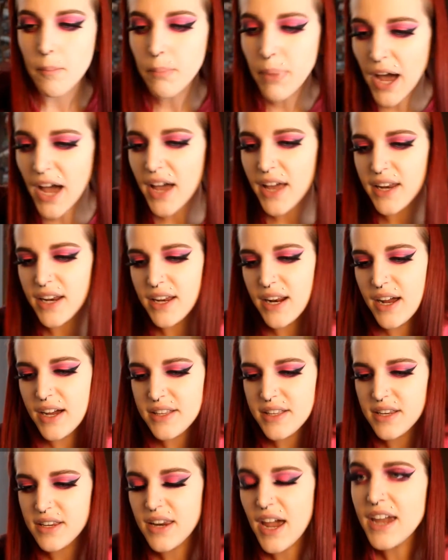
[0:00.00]
but it
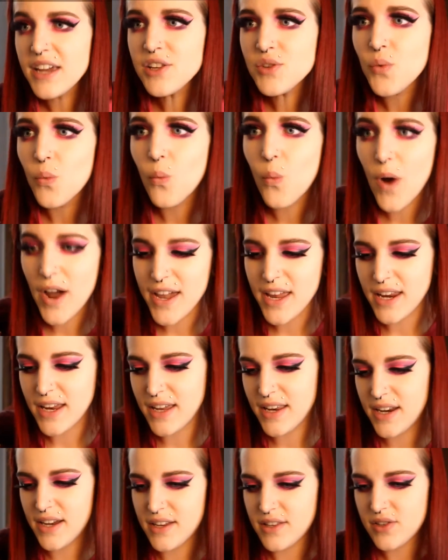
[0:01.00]
has a nice white
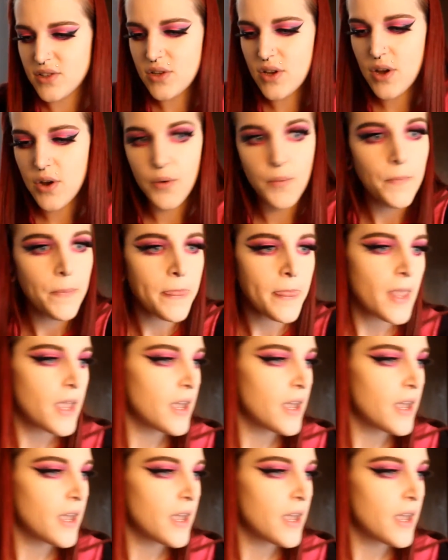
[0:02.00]
in it. So